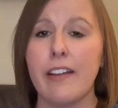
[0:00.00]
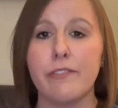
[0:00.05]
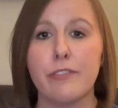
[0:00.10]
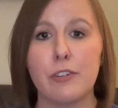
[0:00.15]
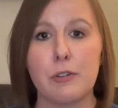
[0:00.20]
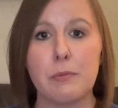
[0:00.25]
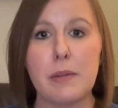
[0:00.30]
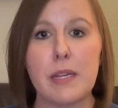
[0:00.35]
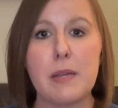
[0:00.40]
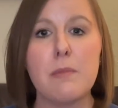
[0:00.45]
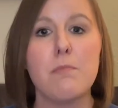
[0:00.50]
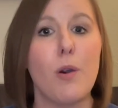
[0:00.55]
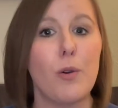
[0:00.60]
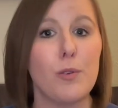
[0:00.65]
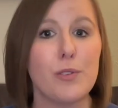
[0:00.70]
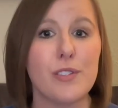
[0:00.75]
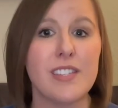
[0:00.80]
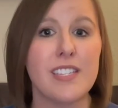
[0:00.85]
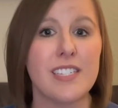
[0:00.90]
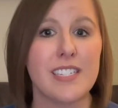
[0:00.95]
for me,
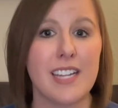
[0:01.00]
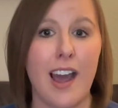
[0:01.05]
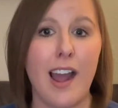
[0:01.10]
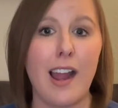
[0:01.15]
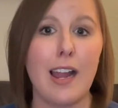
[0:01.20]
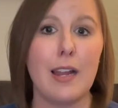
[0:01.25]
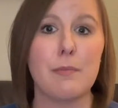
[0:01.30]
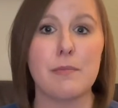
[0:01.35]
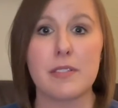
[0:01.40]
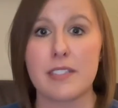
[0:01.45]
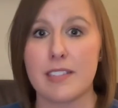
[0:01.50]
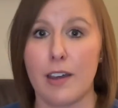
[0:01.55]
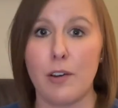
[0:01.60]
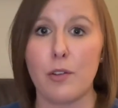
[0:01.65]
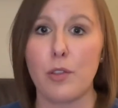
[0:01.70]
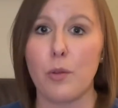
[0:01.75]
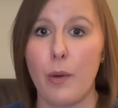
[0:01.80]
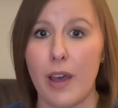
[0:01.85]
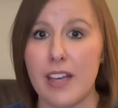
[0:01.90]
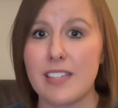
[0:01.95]
most of the time,
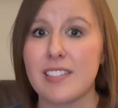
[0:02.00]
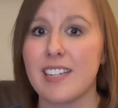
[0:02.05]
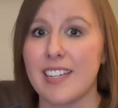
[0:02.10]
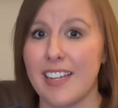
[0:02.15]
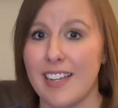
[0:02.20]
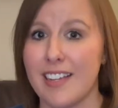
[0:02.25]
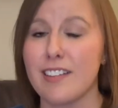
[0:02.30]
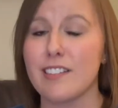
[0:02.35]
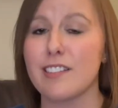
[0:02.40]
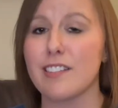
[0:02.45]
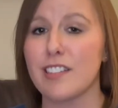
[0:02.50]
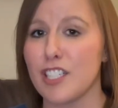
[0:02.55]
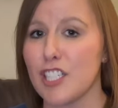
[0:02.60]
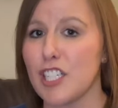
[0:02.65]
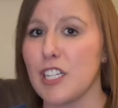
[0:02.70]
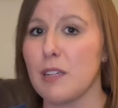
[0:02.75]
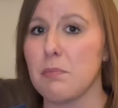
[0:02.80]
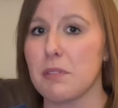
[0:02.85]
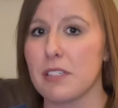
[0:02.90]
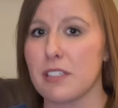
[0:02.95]
Southwest is the
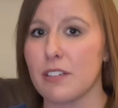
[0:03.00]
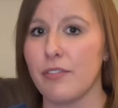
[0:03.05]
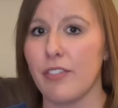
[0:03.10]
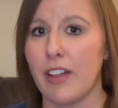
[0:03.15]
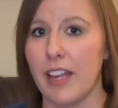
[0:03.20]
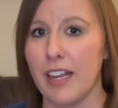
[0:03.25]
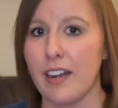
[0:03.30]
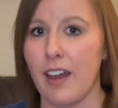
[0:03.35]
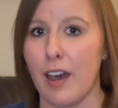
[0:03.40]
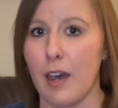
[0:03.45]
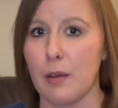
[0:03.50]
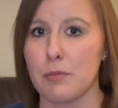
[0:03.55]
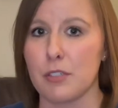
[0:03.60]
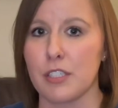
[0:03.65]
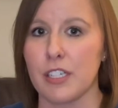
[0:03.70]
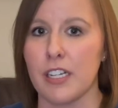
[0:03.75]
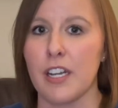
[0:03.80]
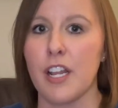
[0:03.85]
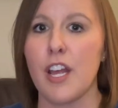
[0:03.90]
cheapest flight option.